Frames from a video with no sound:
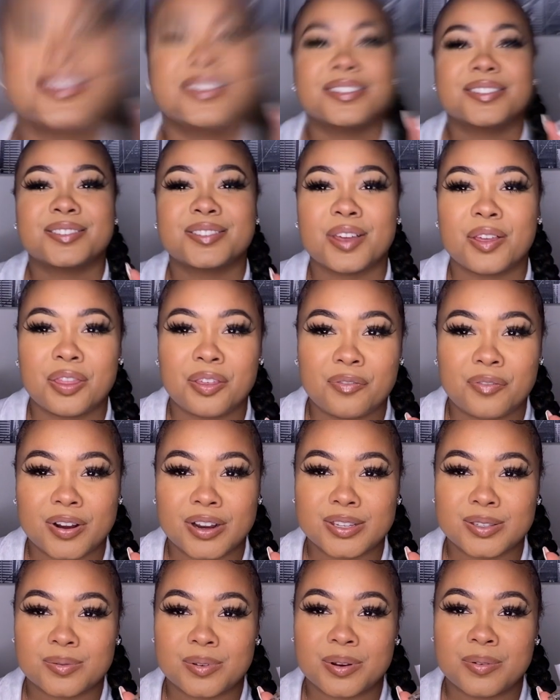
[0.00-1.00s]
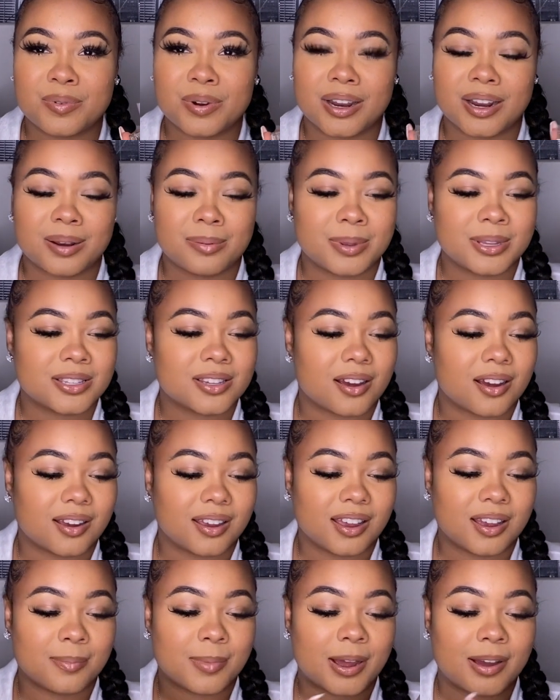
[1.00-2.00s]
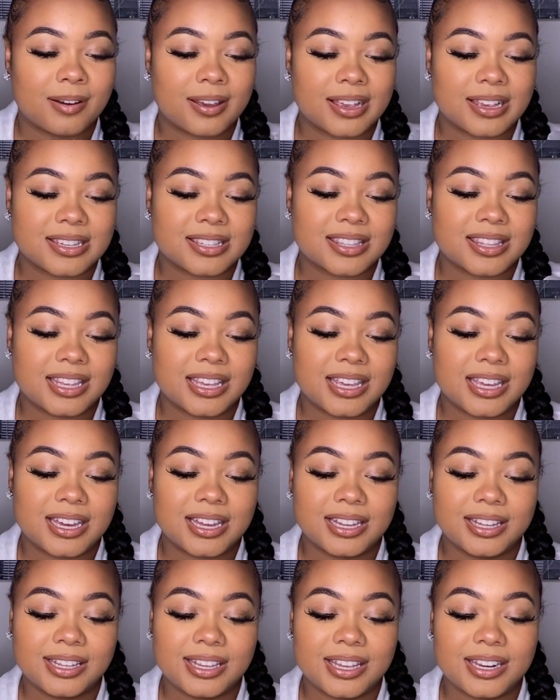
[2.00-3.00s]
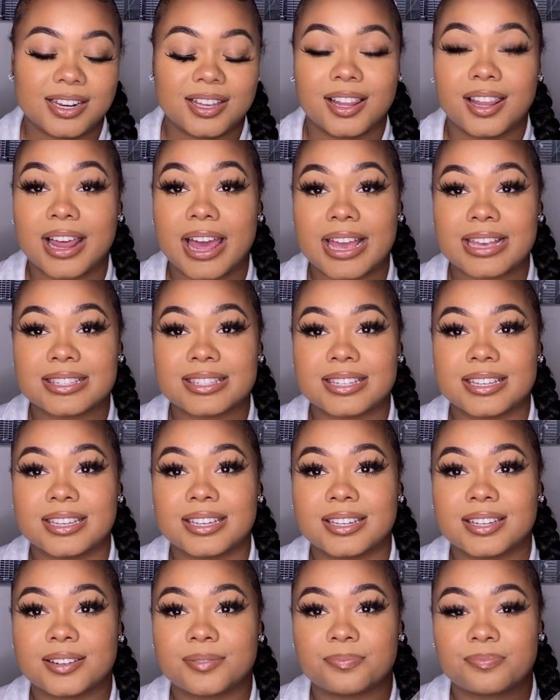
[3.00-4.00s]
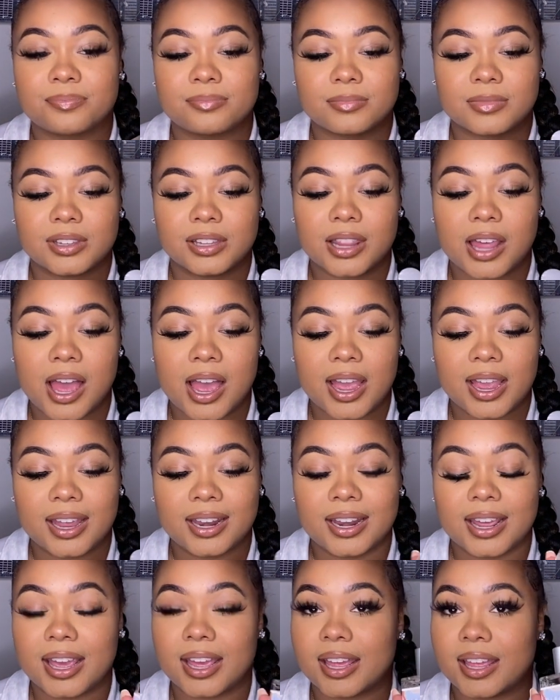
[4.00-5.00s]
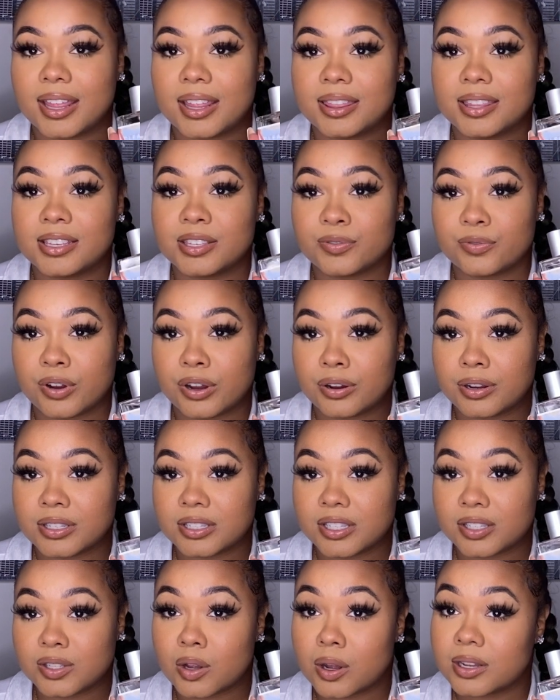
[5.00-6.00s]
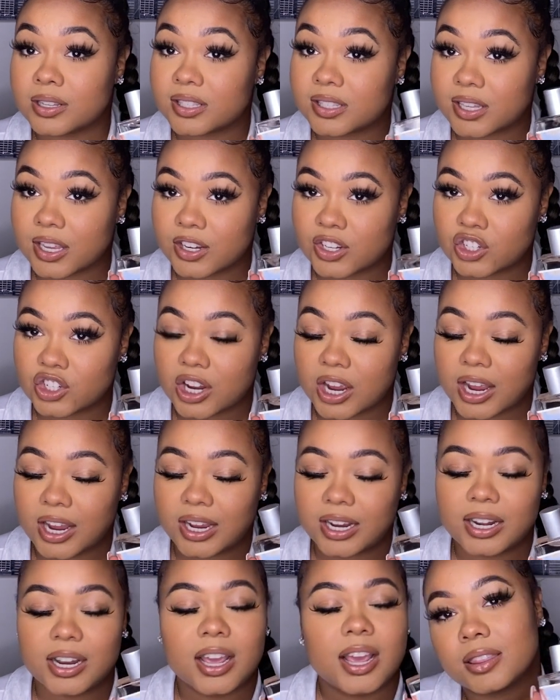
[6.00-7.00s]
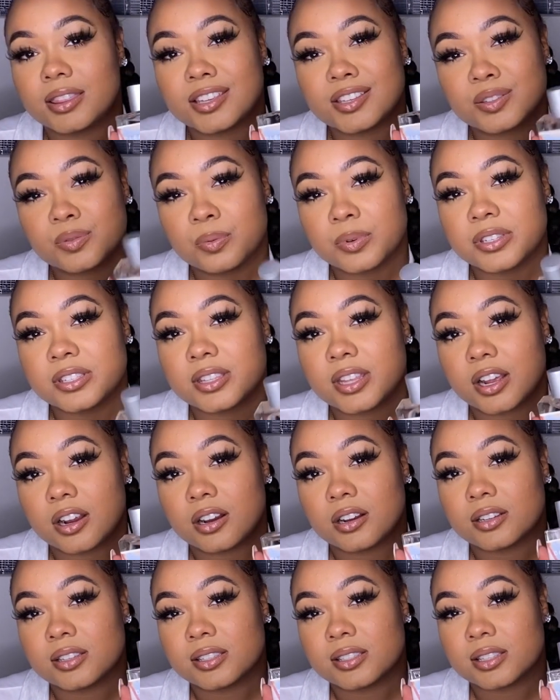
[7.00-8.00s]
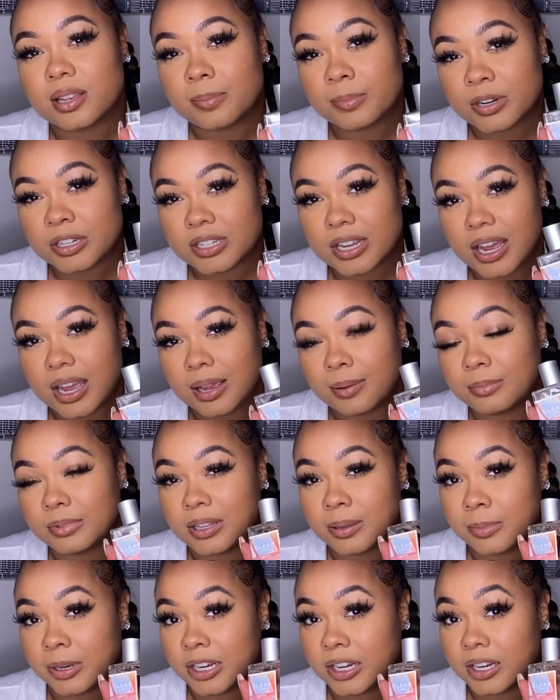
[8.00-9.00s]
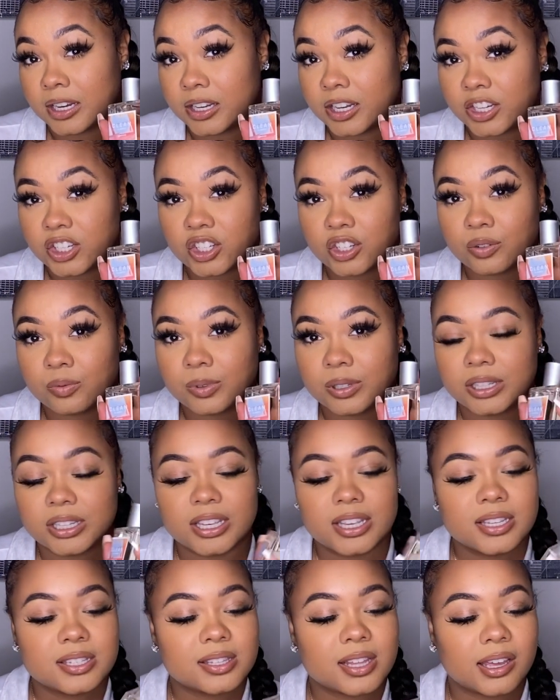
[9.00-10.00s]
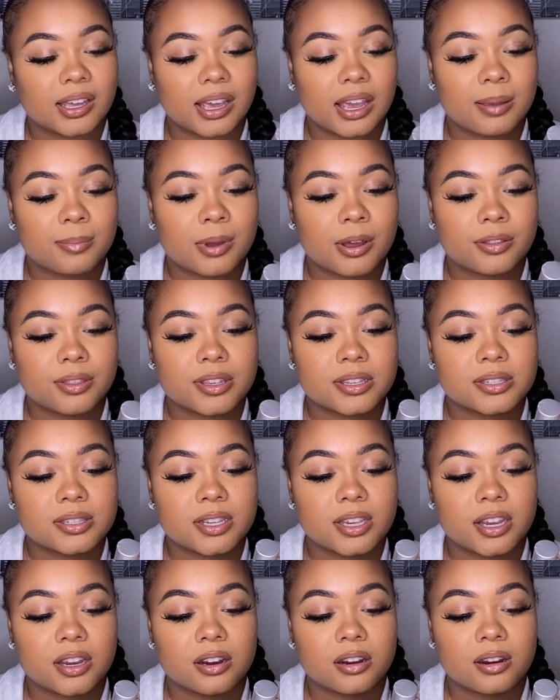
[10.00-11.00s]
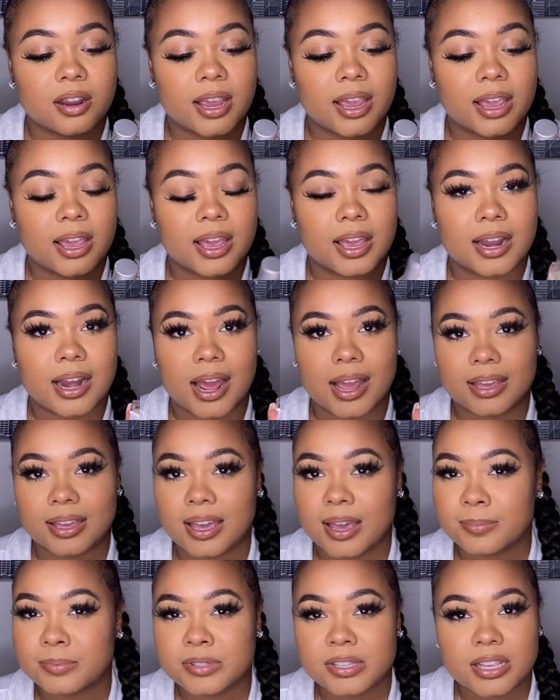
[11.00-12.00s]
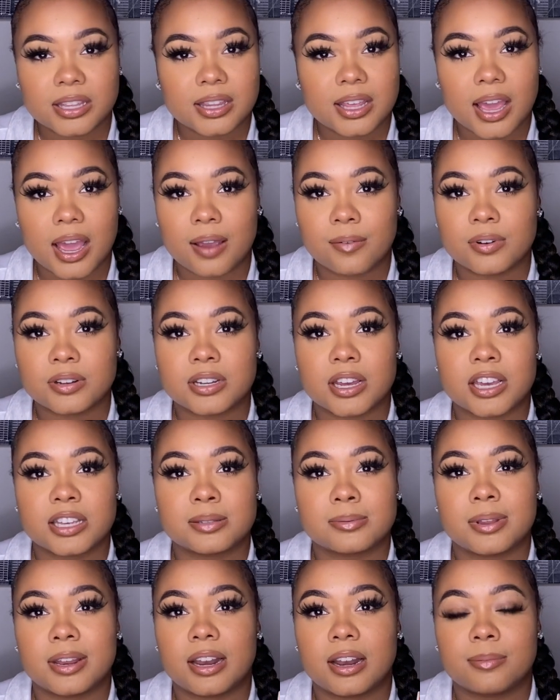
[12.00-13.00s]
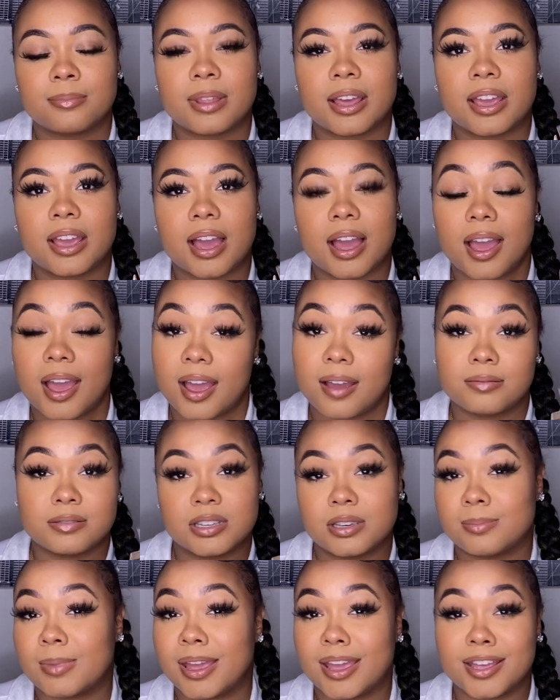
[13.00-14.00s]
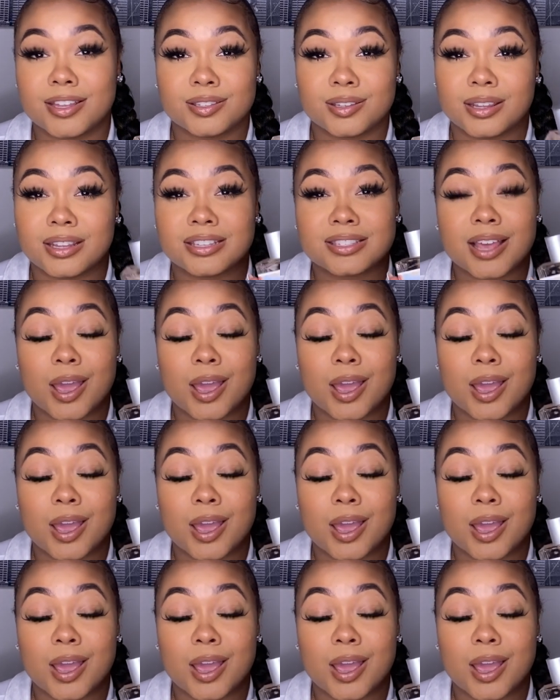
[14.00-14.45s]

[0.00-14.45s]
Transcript: So the first one we're gonna be talking about is the Clean Classic line, and this fragrance is called Sunshine. This was their summertime limited edition release that came out this year, and I kept seeing the advertisement and I'm like, I have to get my hands on this.